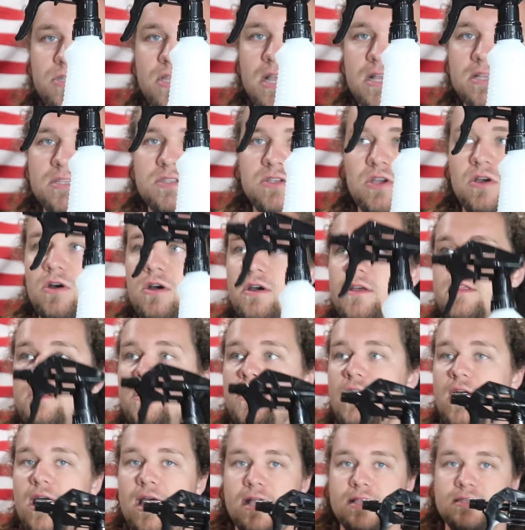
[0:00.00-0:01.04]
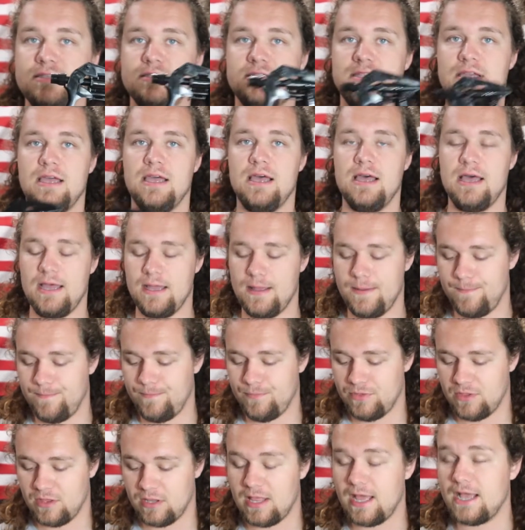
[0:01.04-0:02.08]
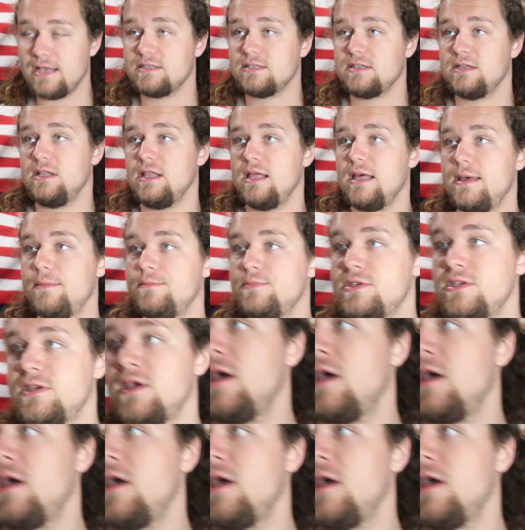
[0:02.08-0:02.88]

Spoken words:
guys saw in the last clips,